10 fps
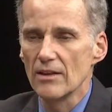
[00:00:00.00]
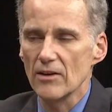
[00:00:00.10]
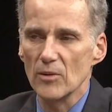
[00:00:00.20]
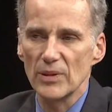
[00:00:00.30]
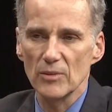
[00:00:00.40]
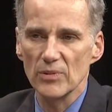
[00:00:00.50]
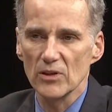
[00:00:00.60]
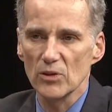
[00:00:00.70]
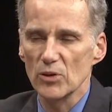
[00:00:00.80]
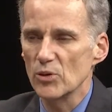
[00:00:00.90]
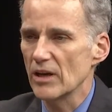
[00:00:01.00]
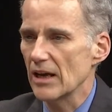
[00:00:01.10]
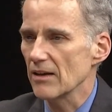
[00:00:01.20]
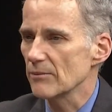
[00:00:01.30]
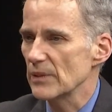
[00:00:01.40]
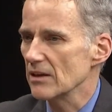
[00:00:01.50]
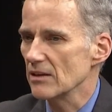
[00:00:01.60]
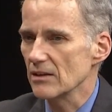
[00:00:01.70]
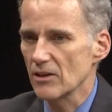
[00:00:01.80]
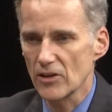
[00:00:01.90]
There are people who have
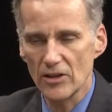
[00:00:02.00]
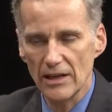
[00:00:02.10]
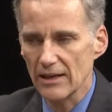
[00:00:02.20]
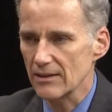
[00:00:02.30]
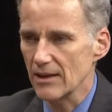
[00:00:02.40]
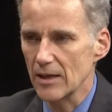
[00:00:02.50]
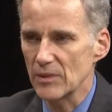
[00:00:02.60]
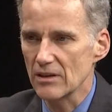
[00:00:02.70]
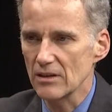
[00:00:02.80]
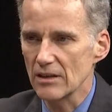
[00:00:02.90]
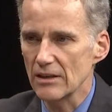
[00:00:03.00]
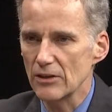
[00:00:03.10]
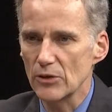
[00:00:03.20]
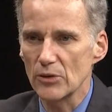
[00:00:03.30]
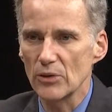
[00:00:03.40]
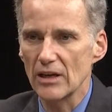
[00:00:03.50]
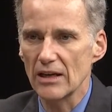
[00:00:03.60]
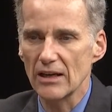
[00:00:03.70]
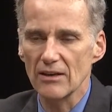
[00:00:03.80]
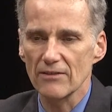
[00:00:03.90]
been hurt economically, who
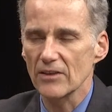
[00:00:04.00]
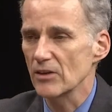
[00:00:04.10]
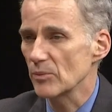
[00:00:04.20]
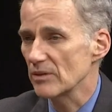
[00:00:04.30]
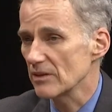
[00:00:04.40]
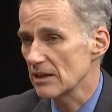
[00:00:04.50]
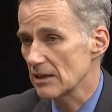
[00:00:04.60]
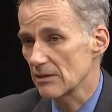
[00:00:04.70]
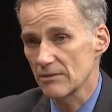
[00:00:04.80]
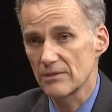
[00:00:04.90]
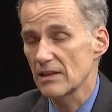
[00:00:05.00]
have, you know, been in,